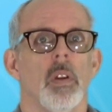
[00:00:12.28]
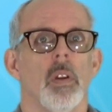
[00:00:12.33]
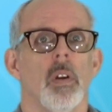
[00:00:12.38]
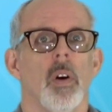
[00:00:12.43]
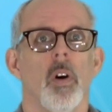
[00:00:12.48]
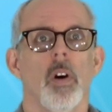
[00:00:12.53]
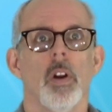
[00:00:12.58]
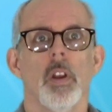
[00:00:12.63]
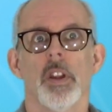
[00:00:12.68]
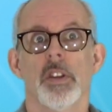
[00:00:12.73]

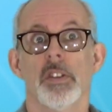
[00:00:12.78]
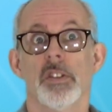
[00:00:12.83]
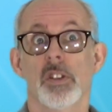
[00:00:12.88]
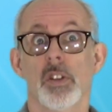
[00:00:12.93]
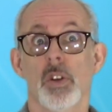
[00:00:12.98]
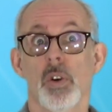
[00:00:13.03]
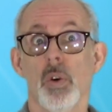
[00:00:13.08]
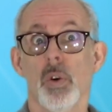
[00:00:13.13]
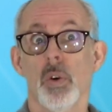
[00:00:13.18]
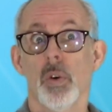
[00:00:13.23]
Or that
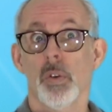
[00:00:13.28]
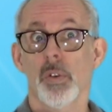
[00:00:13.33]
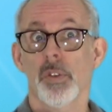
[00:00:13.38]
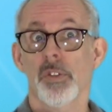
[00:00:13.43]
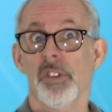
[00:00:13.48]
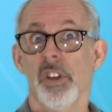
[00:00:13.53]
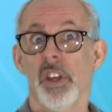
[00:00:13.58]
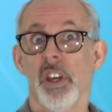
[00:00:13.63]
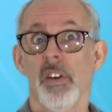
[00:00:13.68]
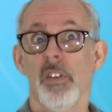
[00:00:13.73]

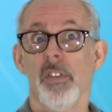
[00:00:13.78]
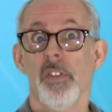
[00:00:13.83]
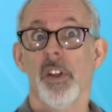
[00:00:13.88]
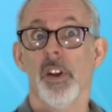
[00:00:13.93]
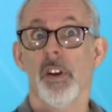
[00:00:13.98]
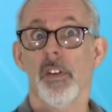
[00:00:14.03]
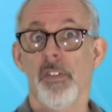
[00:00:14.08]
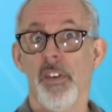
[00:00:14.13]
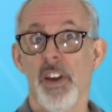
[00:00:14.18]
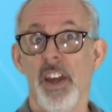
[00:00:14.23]
schools, if
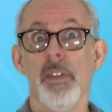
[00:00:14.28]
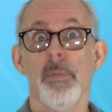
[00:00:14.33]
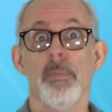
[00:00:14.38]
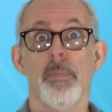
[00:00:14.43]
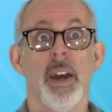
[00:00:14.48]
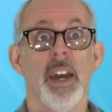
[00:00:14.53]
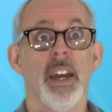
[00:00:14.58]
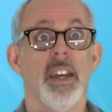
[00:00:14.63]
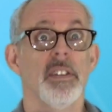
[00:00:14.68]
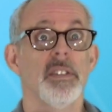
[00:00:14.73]
they're faith
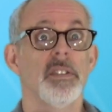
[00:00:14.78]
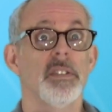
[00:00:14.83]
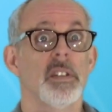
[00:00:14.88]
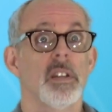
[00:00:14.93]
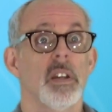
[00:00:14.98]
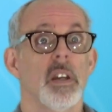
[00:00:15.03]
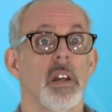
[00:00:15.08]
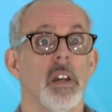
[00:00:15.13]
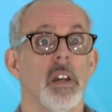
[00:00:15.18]
based